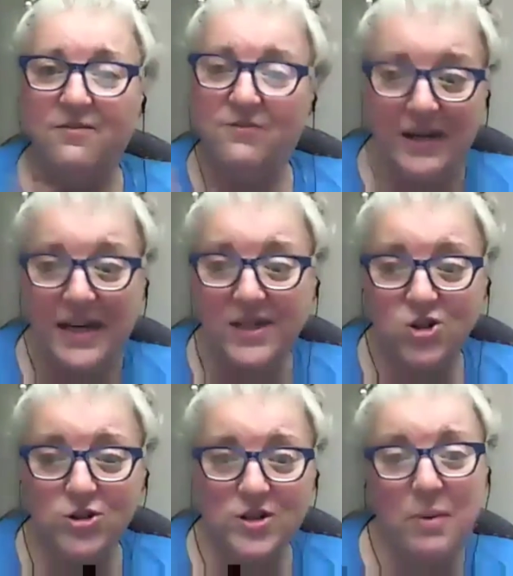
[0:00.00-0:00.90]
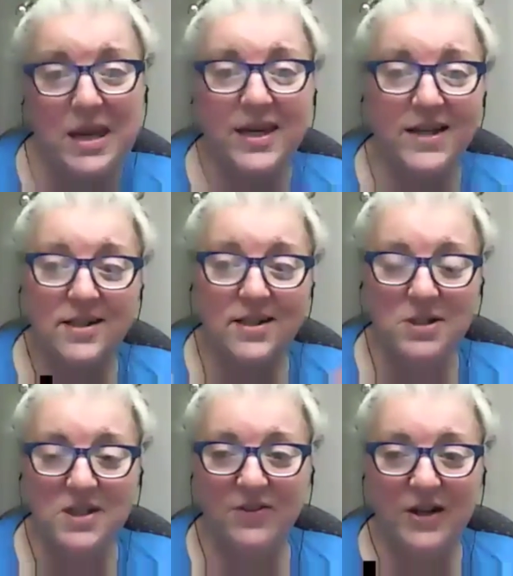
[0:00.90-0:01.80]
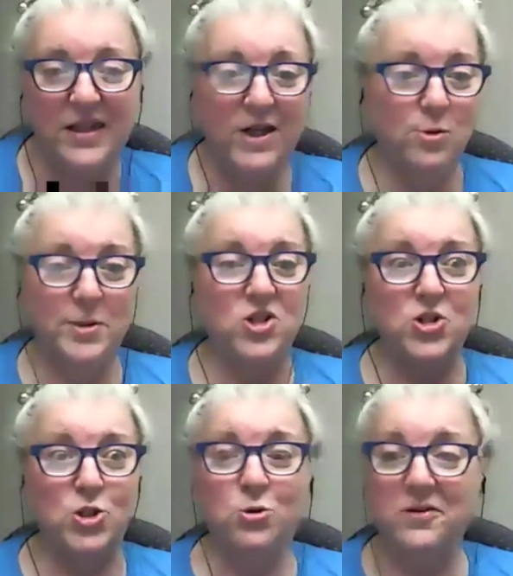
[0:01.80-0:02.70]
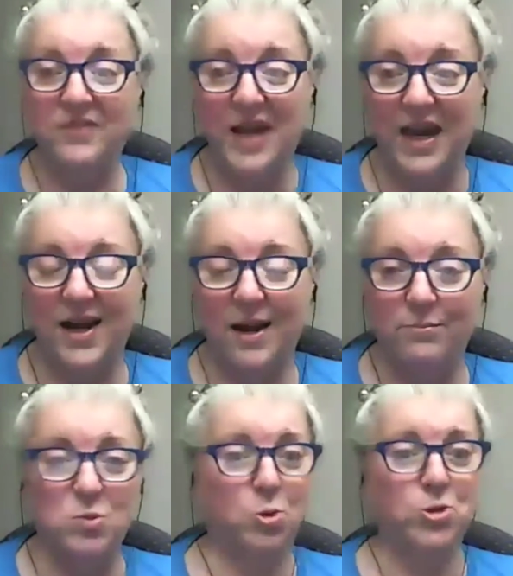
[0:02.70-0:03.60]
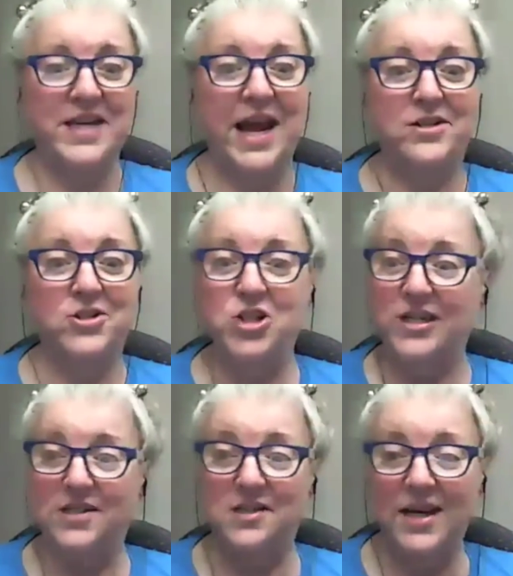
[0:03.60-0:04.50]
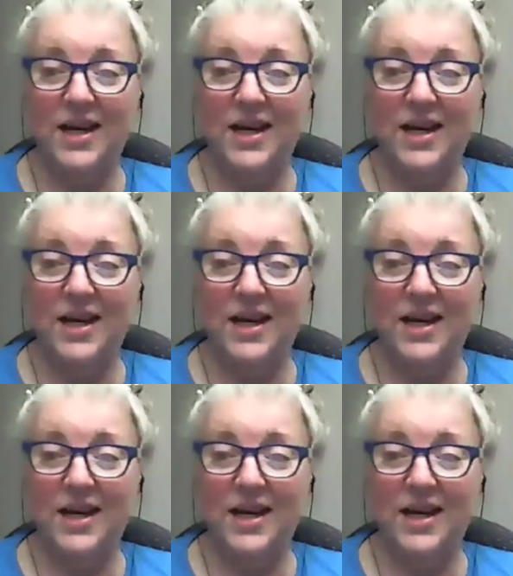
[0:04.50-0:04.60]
financial speak as a specific language is sort of mm-hmm. like um, sports analogies.